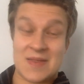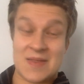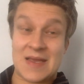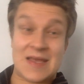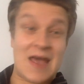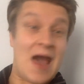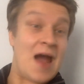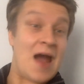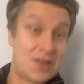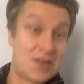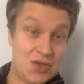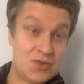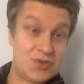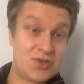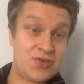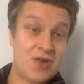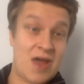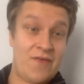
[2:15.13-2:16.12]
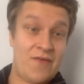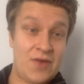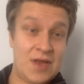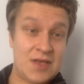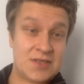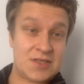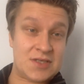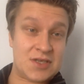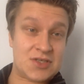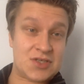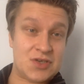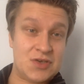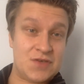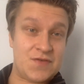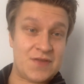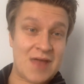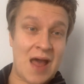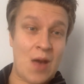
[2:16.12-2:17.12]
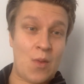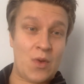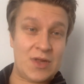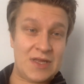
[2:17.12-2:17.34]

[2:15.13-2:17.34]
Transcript: and they can't use the referee as an excuse for that